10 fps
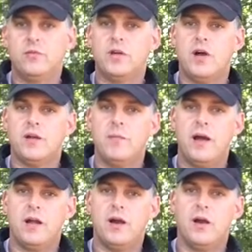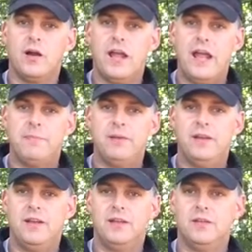talking about car camping
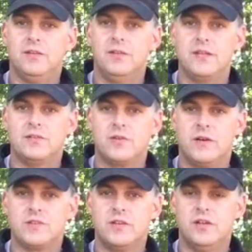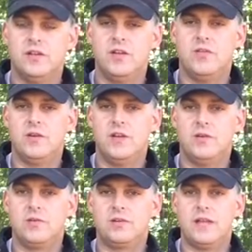and little neat tricks you can do that don't
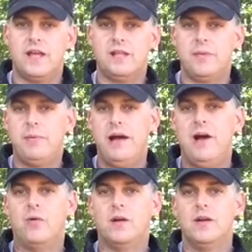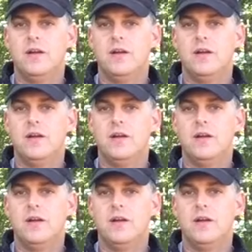take a lot of power.